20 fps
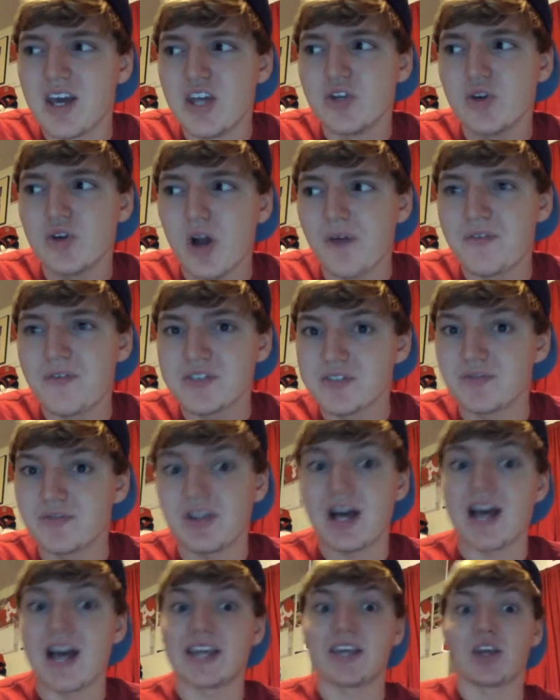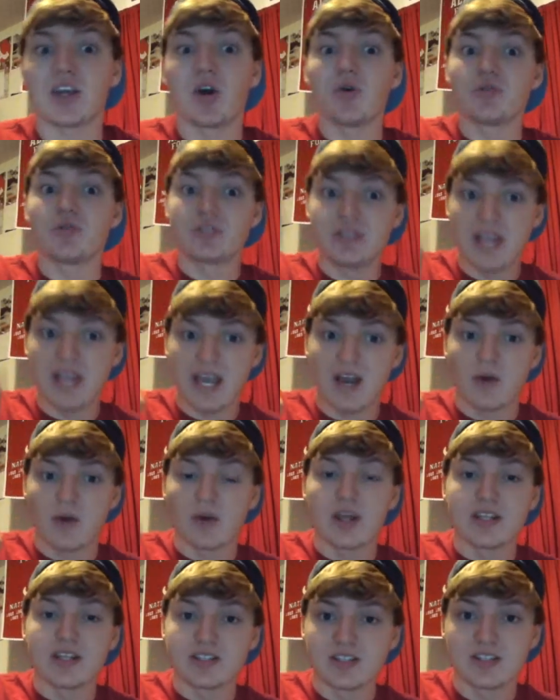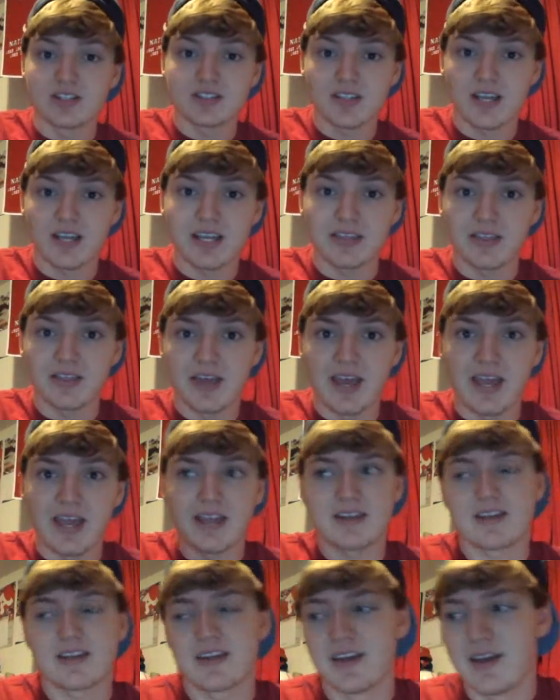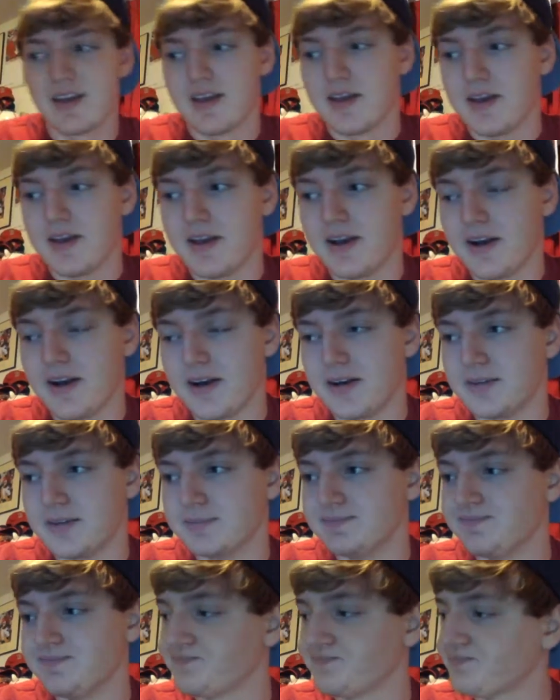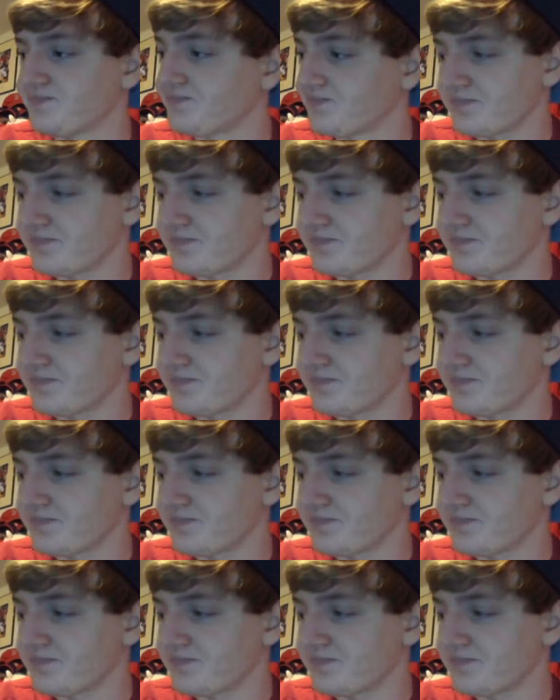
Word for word: Your offensive line goes down just like that. Um,